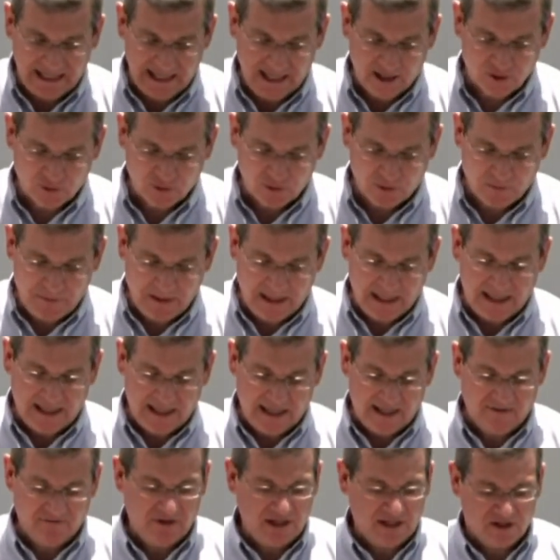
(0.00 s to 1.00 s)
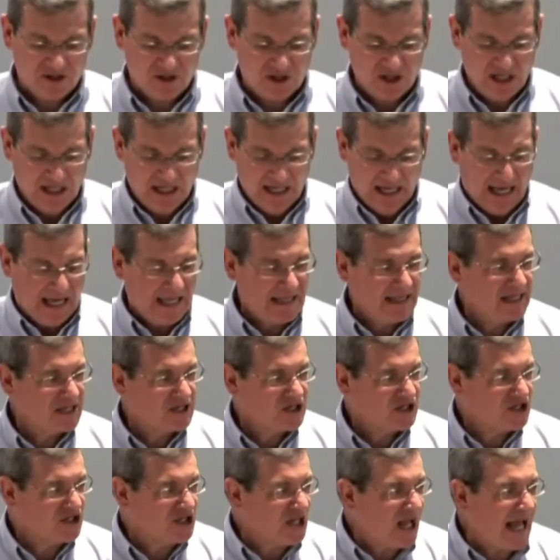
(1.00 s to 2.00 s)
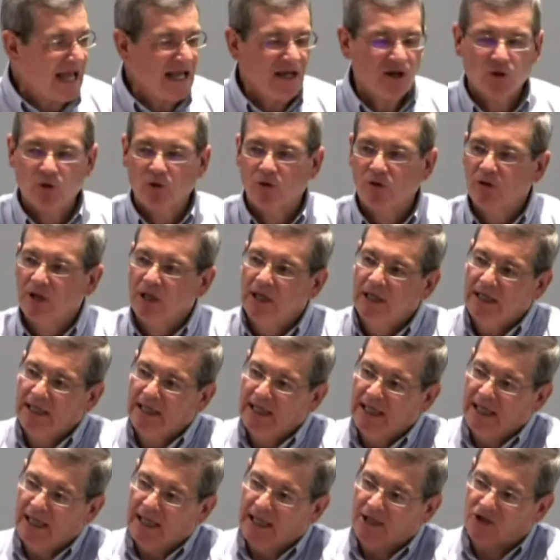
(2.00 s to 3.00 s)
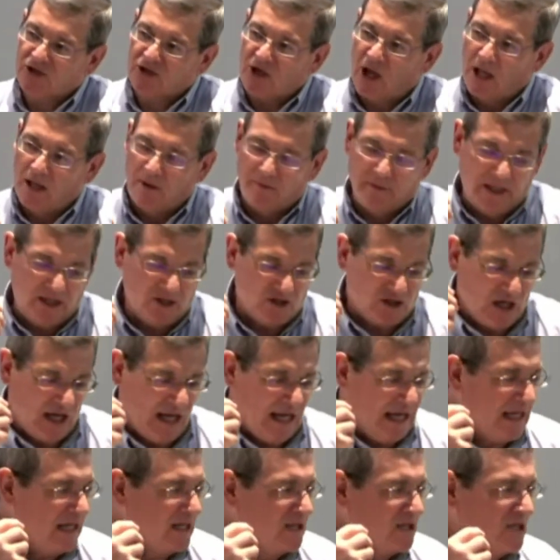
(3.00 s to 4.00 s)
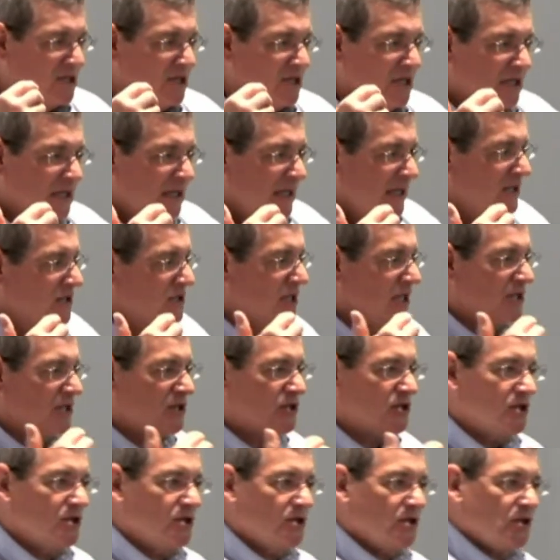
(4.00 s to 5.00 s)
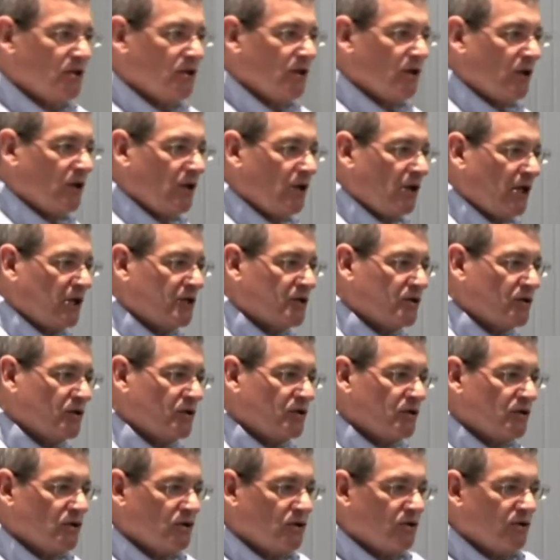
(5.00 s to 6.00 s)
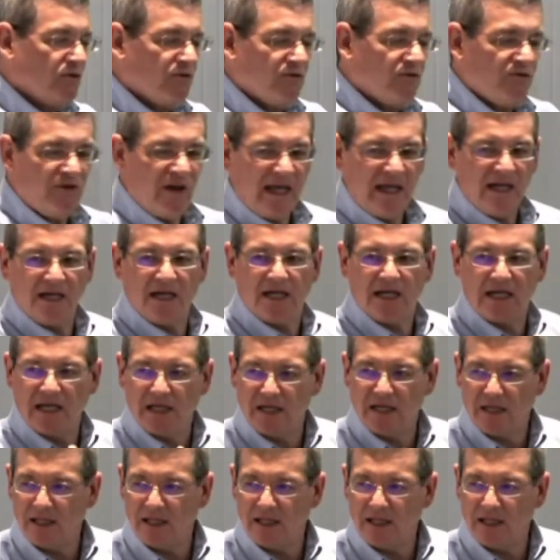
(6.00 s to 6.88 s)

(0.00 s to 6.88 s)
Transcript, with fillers: It's repetitive. It's, and this cycle, Solomon is saying, is it's, it's, it's vanity.